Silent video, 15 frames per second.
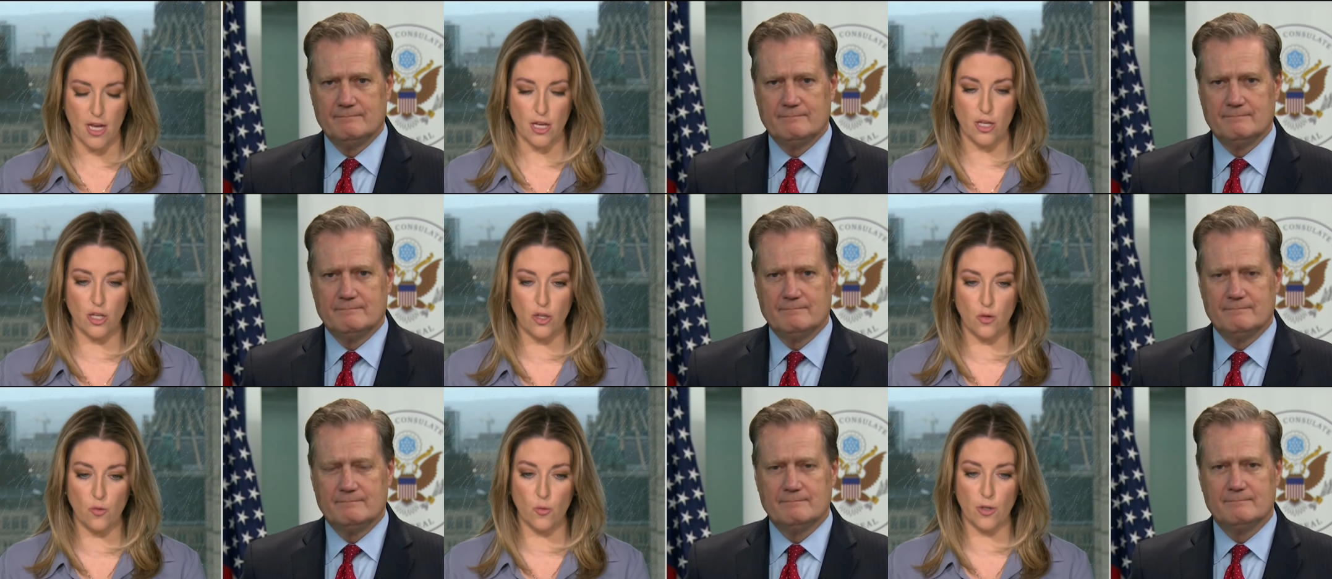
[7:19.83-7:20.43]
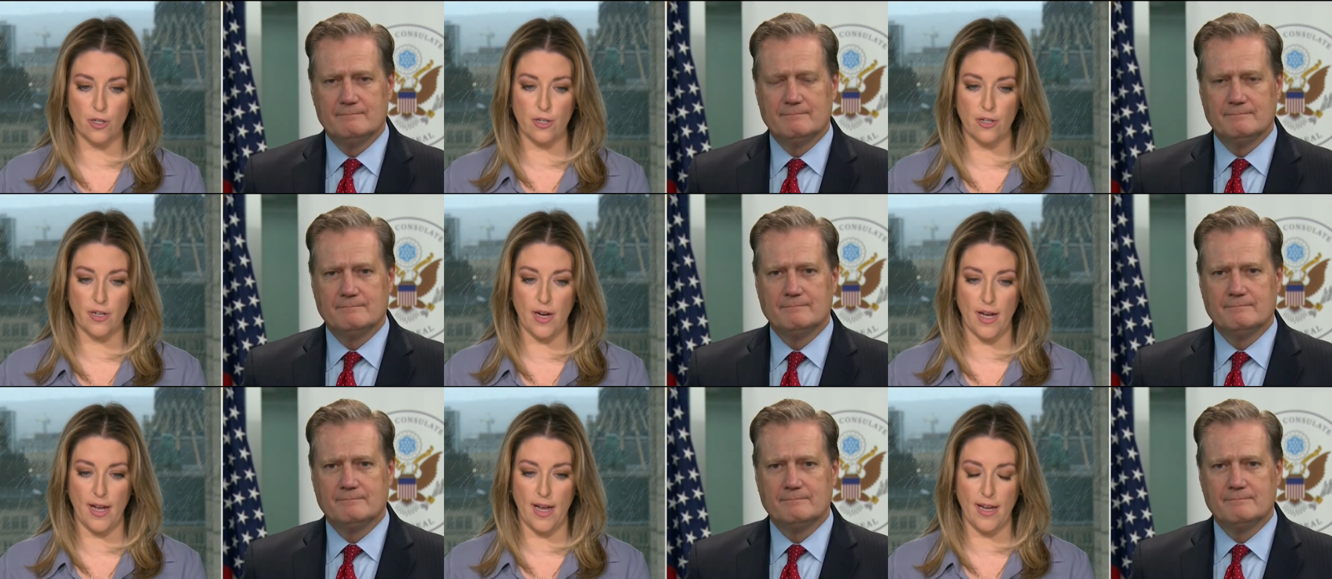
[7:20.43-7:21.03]
Speaker 1: You
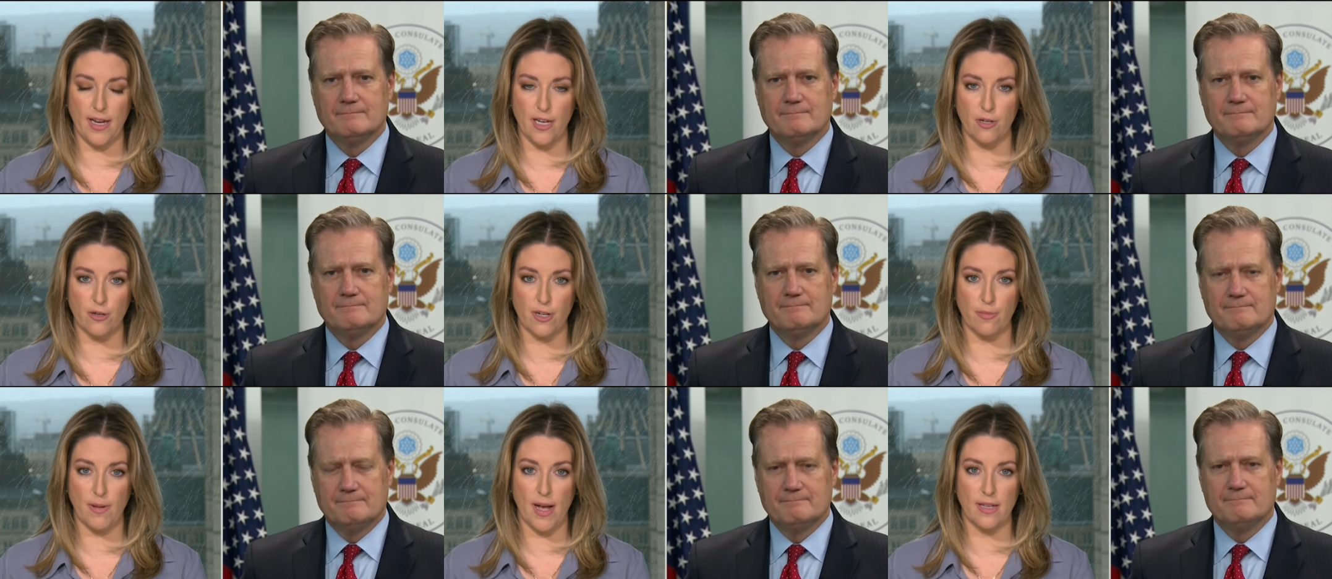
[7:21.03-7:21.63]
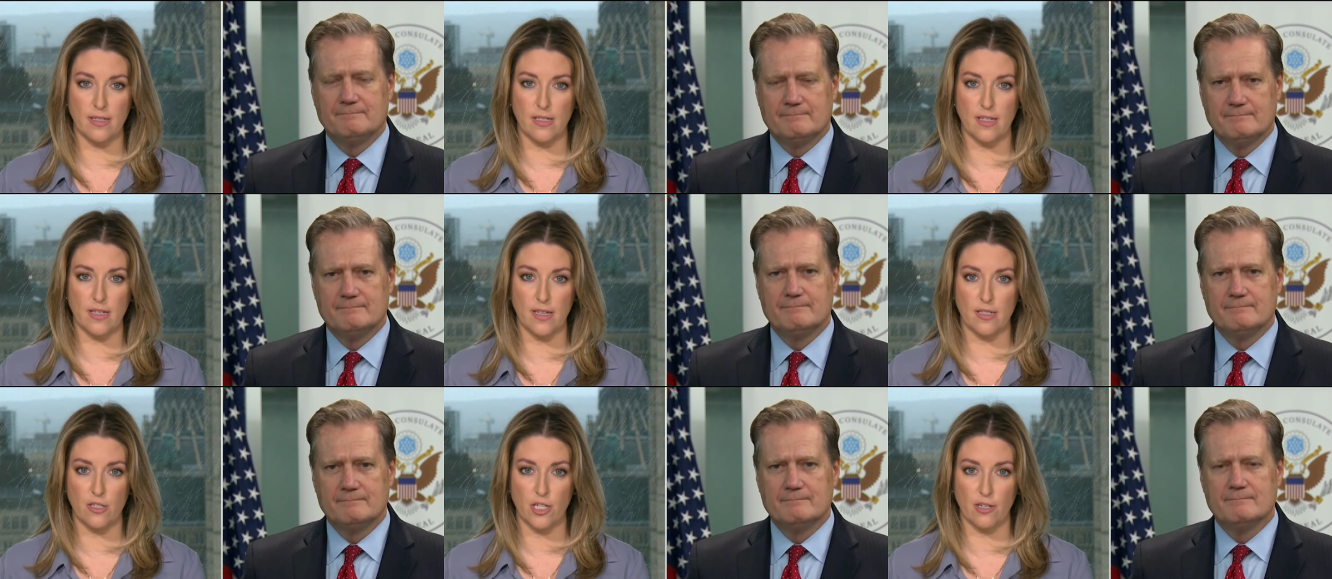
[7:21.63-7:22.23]
were uh, uh, in your
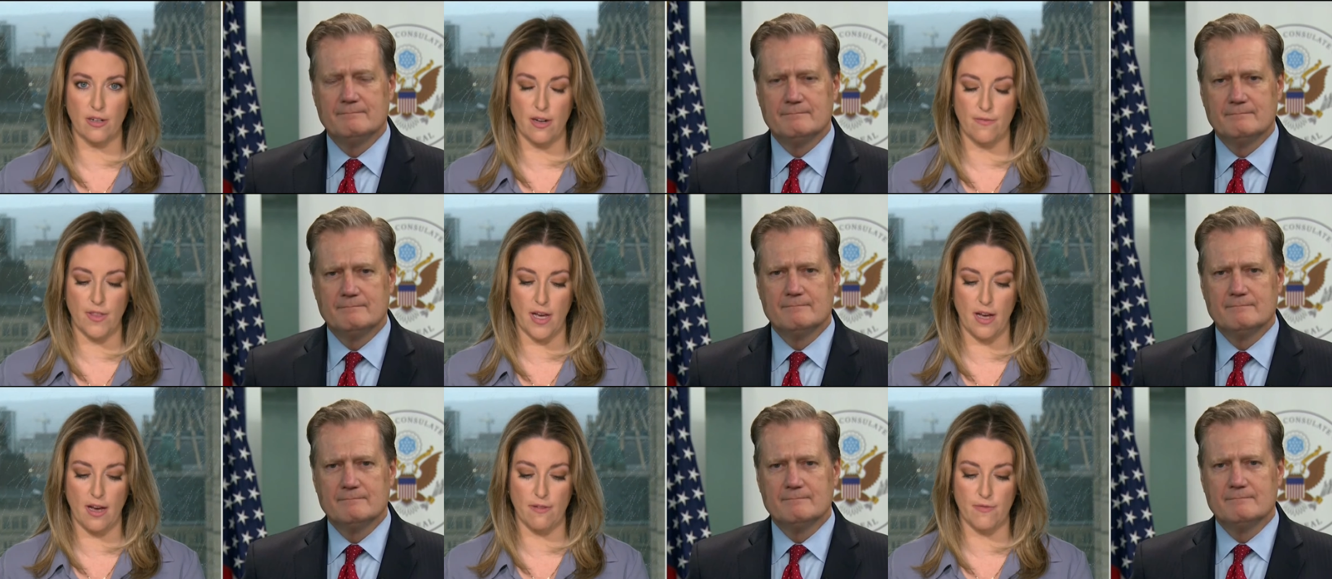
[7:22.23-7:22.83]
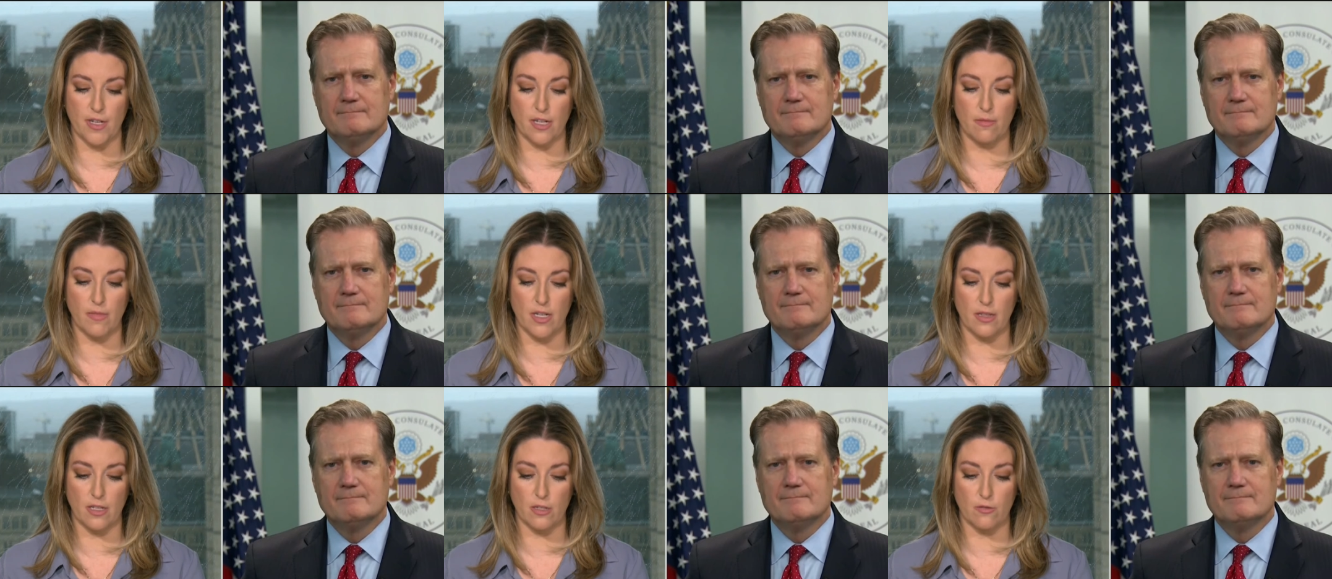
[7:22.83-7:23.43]
capacity as chair of the of the
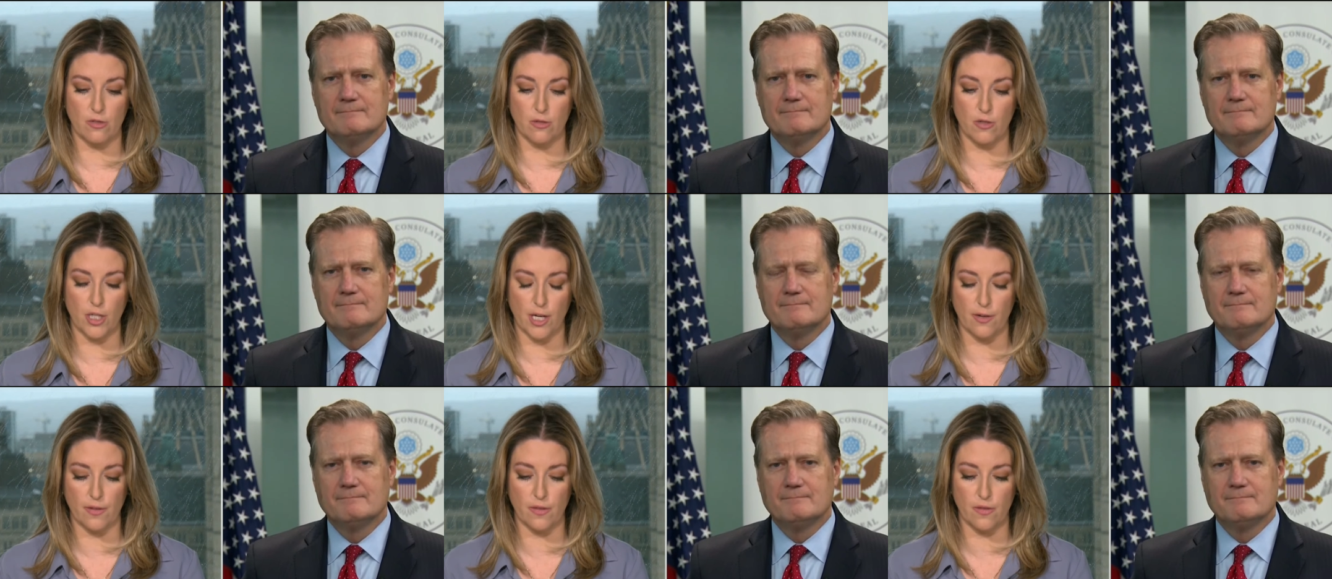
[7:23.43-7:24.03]
committee that you do chair,